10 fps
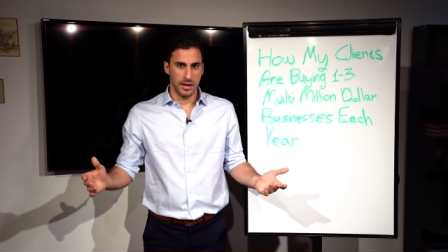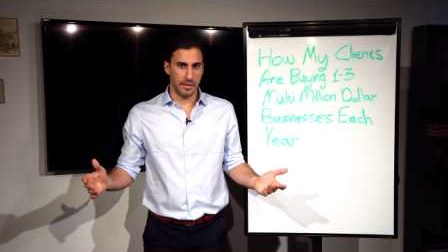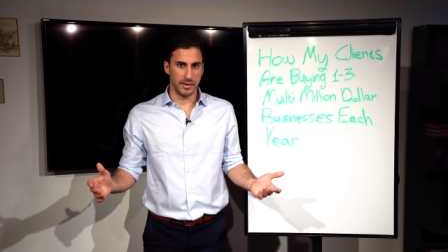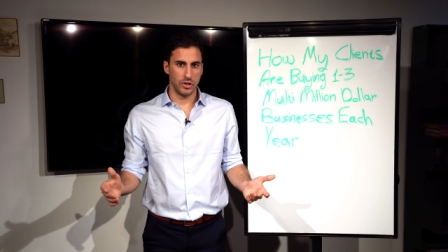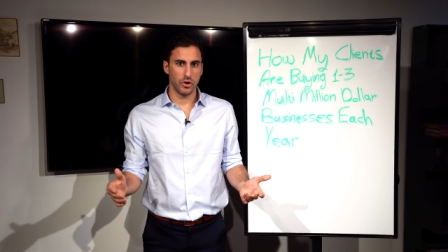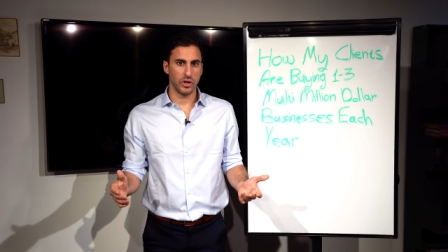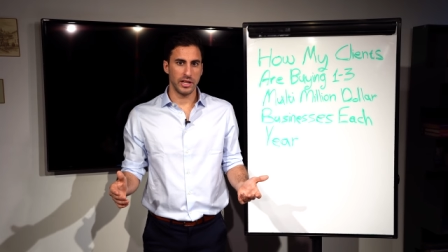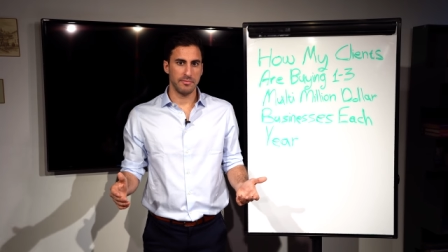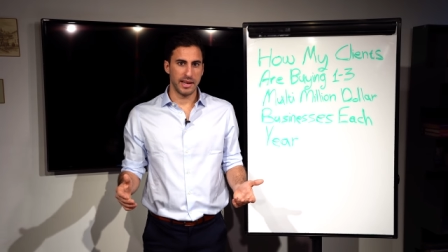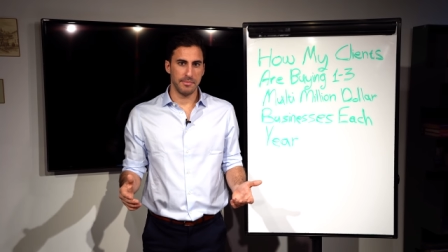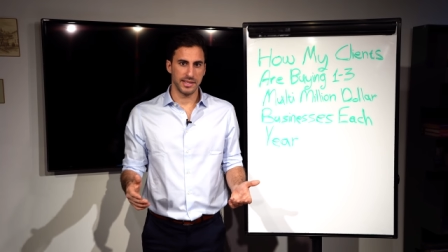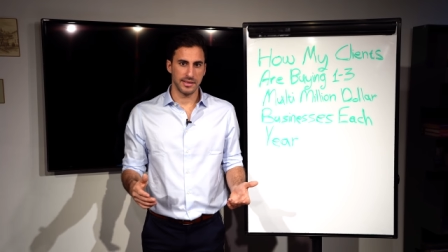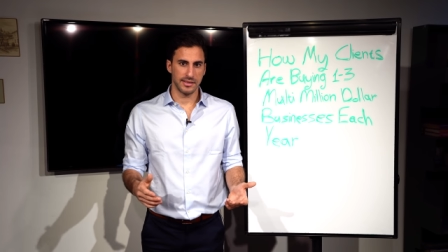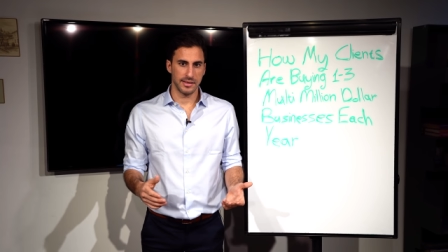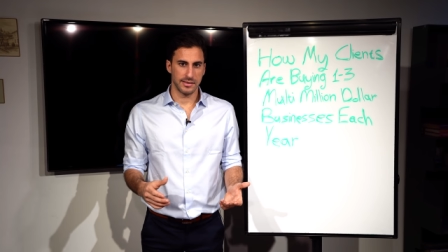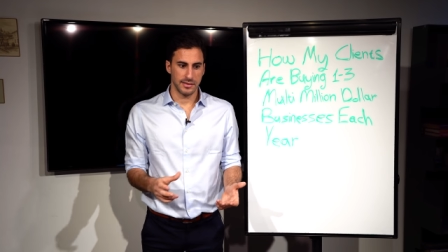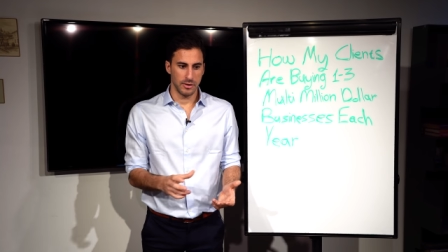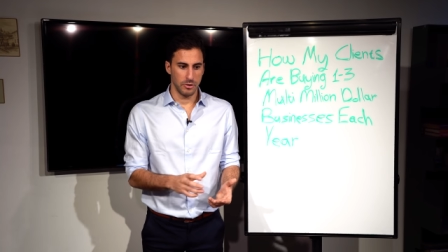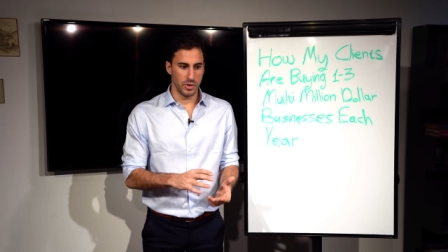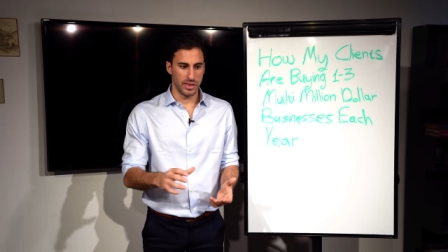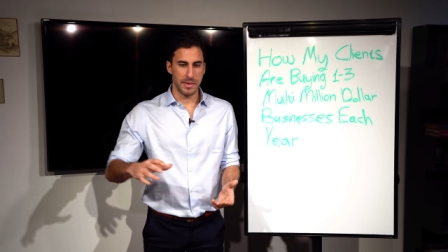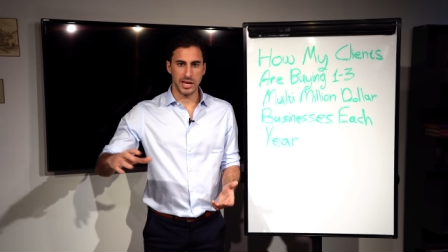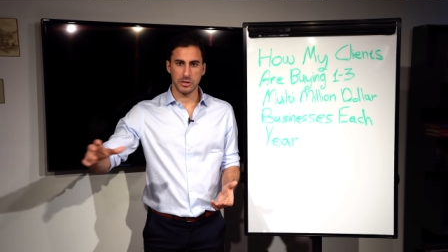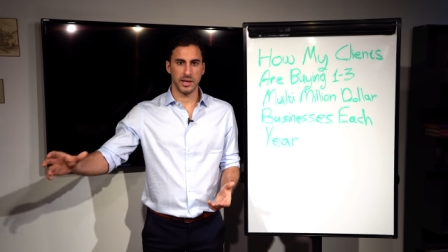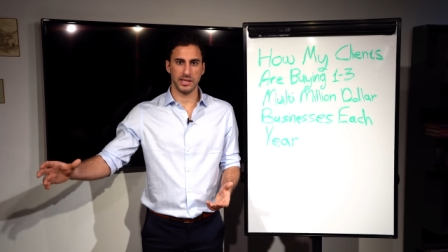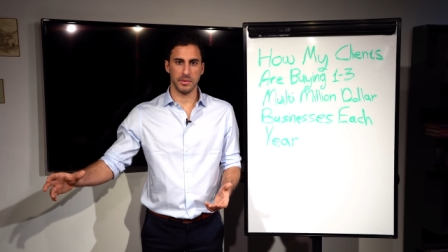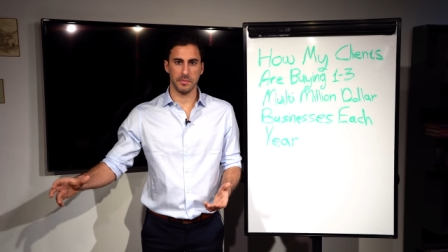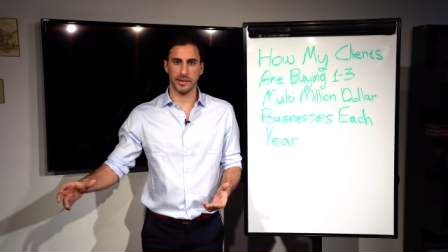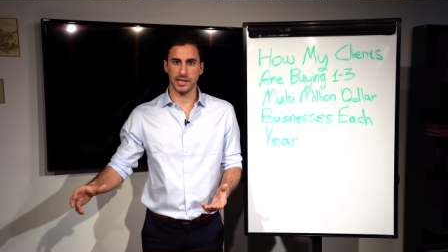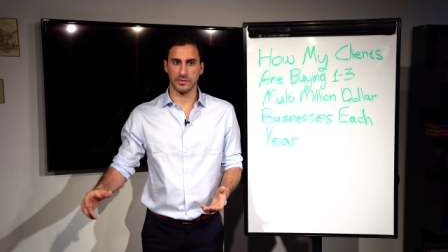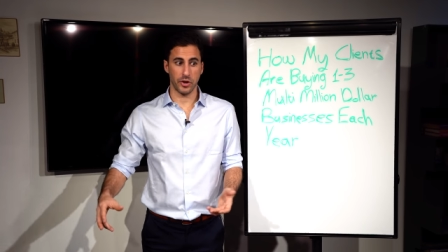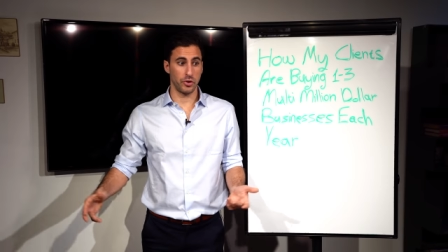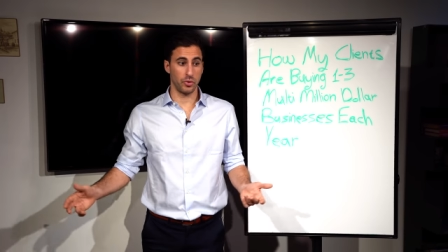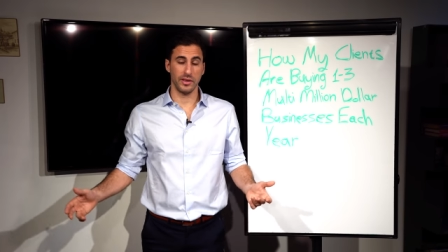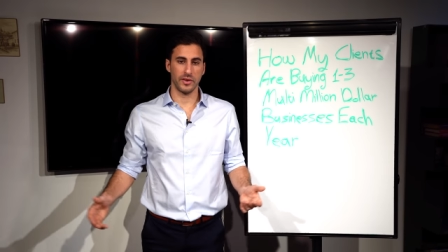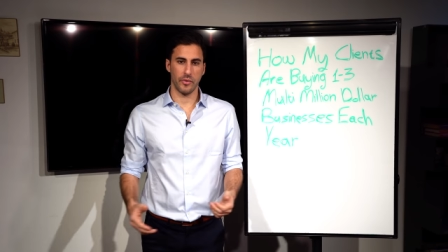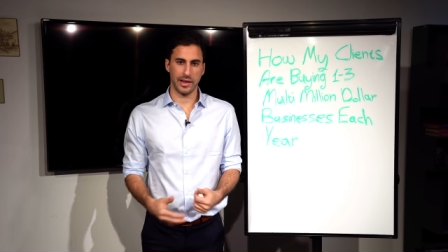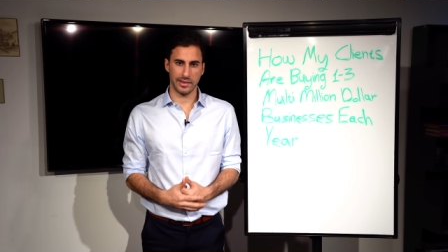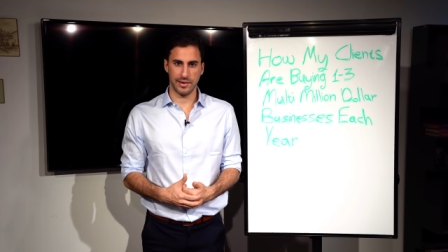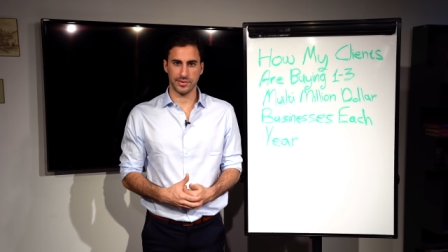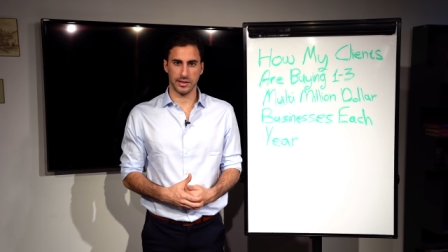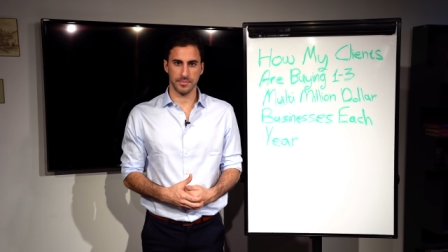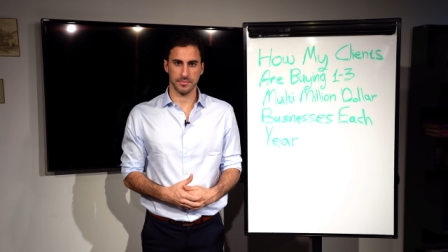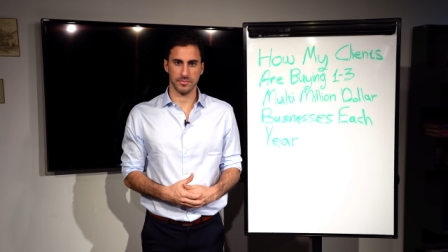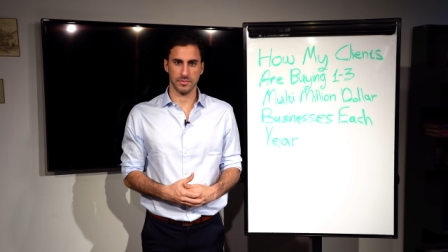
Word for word: I mean, you don't need many businesses with a management team in place for you to live a great lifestyle.